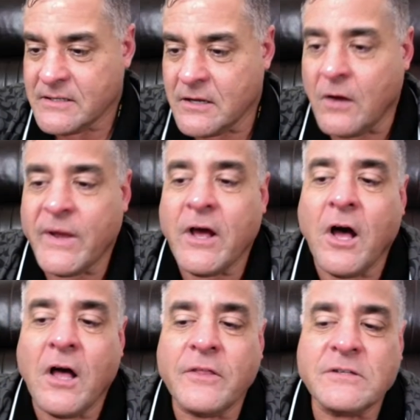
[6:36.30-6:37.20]
Oh wait,
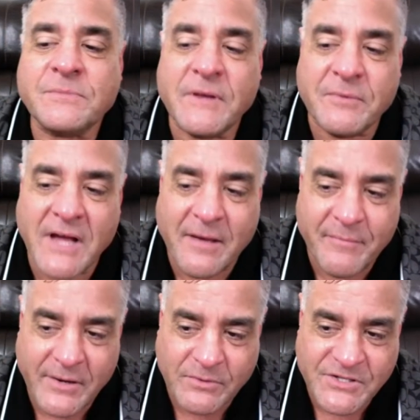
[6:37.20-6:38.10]
all those people got
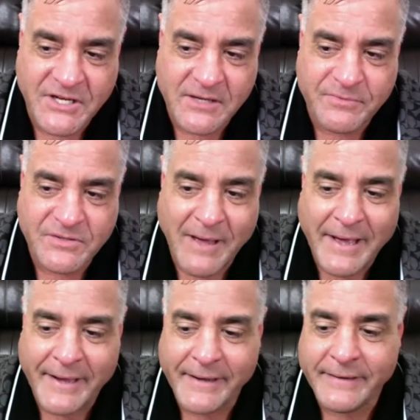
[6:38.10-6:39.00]
memberships.
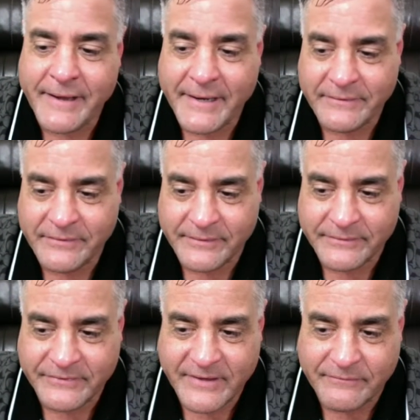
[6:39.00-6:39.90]
I
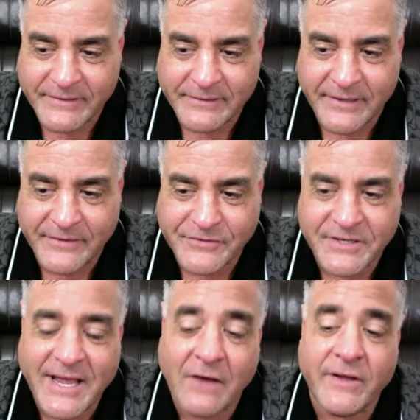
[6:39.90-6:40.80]
1970 legend.
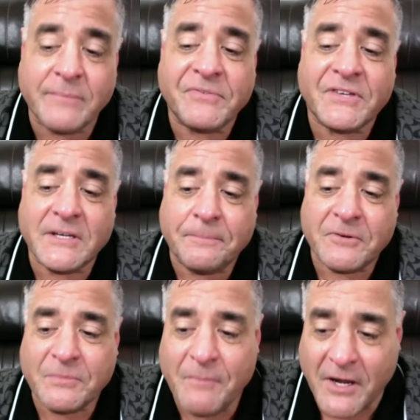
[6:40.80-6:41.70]
Now MC
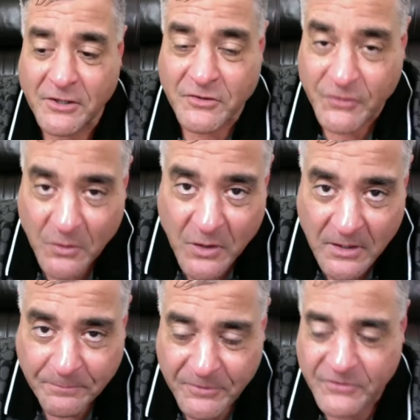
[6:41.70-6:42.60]

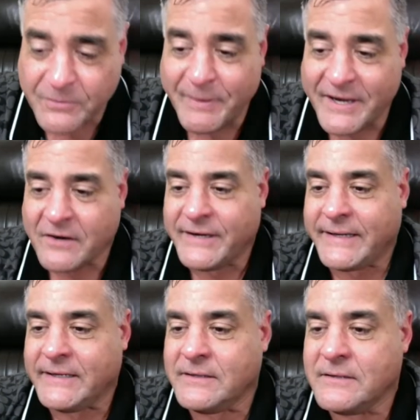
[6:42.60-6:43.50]
underscore
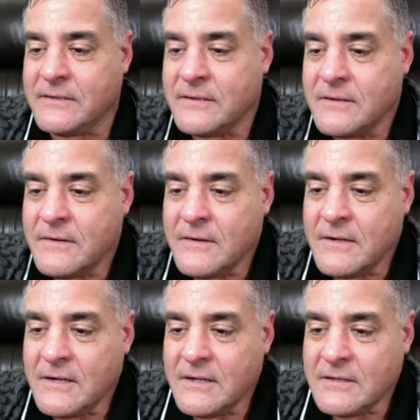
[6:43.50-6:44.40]
Prosperity
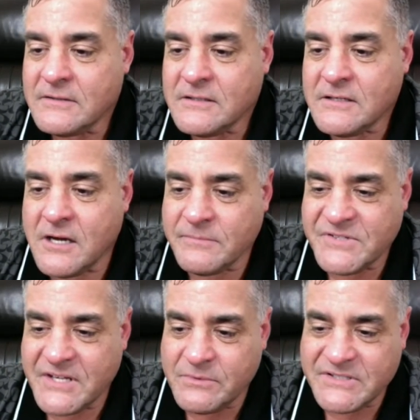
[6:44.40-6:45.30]
comes
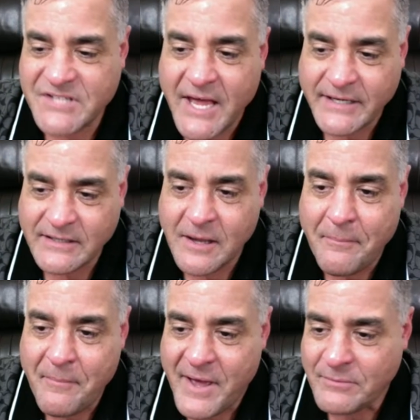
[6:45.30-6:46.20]
in with 10
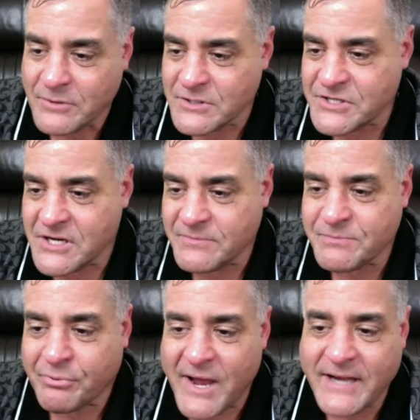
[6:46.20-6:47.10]
memberships,
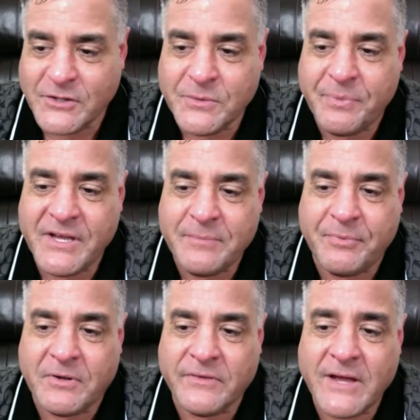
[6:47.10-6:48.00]
brand new
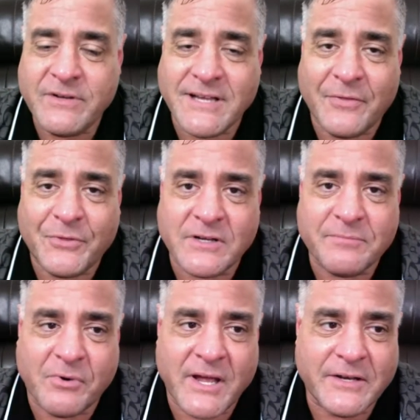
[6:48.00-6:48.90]
people. Now he's got 30
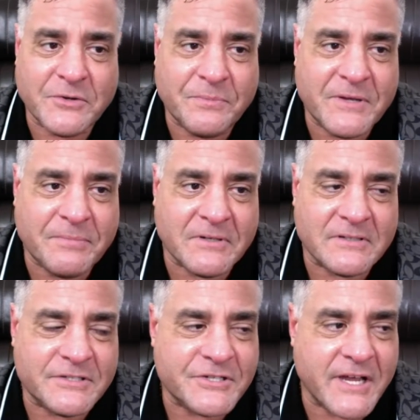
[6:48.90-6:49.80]
brand new people to
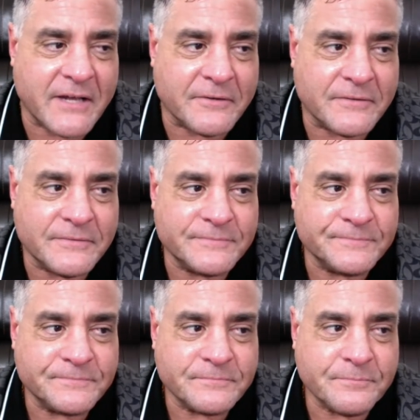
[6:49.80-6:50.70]
this channel.
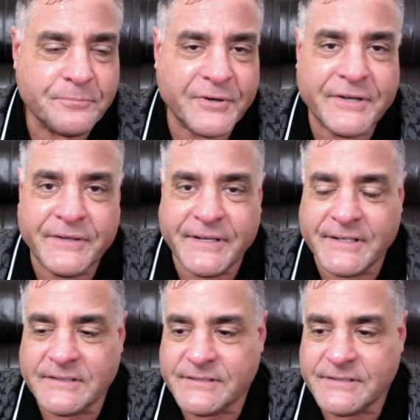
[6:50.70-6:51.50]
Brilliant.